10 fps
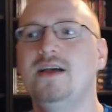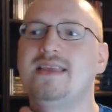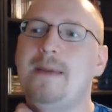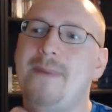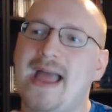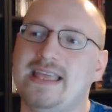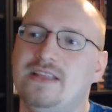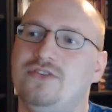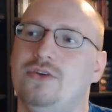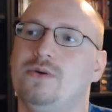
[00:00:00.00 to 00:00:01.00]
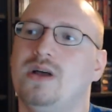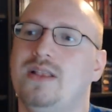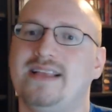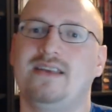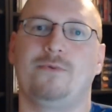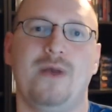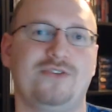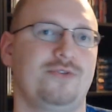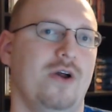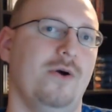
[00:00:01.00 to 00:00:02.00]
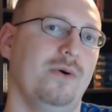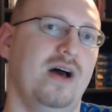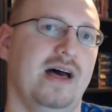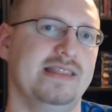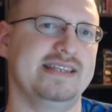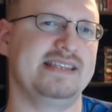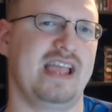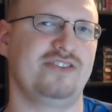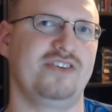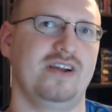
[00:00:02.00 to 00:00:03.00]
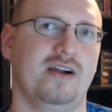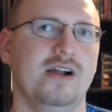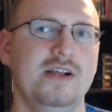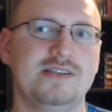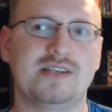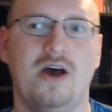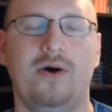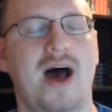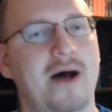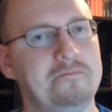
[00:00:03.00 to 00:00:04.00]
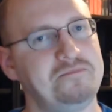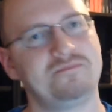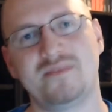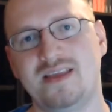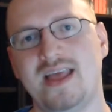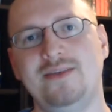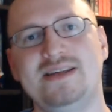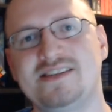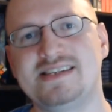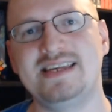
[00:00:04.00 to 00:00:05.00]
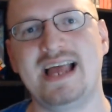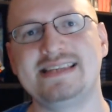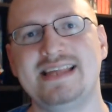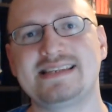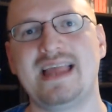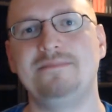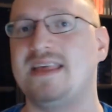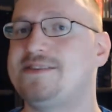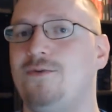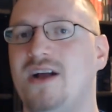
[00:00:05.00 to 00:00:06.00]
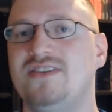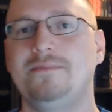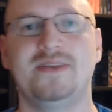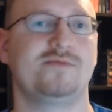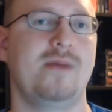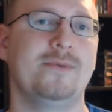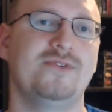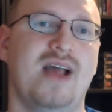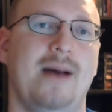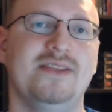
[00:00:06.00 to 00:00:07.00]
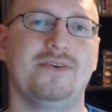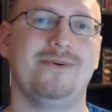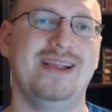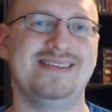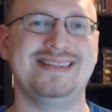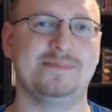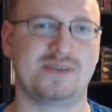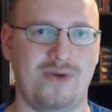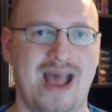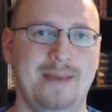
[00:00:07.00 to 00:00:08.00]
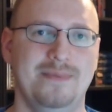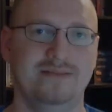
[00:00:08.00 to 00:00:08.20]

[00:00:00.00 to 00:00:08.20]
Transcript: get back into collecting retro this next year. So anyways, I'll see you guys next time. Thanks for watching. Please remember to comment, rate, and subscribe.